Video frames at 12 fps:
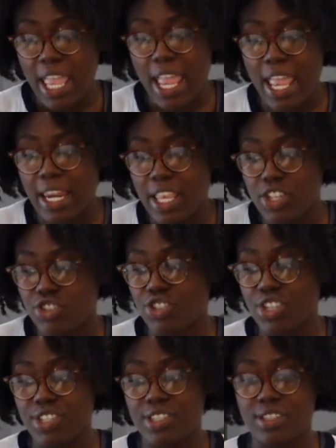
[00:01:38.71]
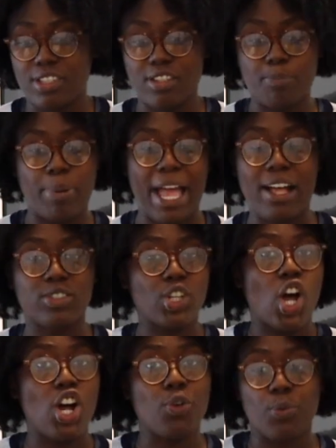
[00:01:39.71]
And it's just piled
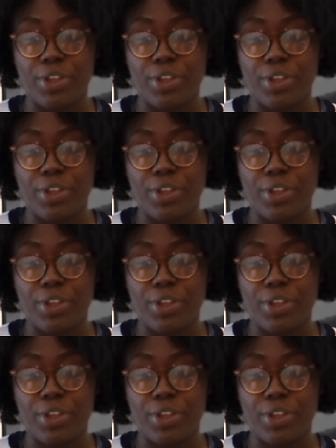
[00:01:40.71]
on